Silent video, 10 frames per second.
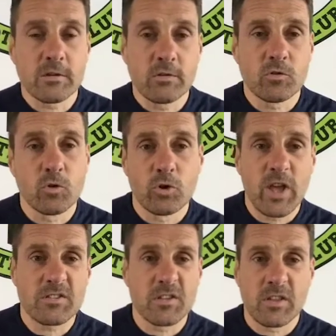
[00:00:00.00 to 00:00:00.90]
You saw
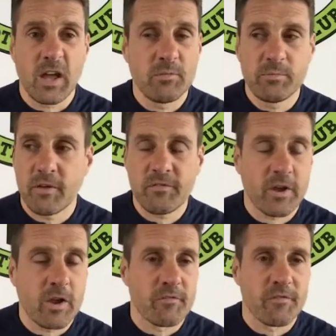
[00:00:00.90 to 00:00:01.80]
yesterday, FA
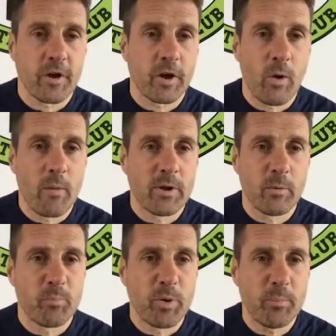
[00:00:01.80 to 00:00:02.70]
Cup final at Wembley
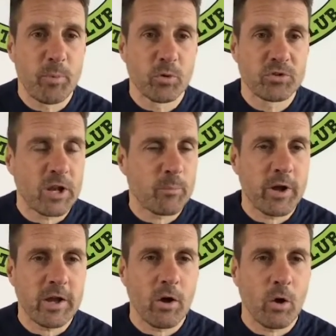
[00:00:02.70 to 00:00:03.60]
with people
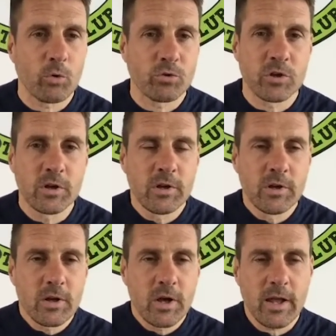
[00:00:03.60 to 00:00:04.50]
celebrating goals.
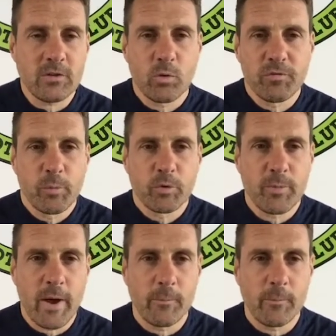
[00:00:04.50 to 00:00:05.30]
And that's what football's about.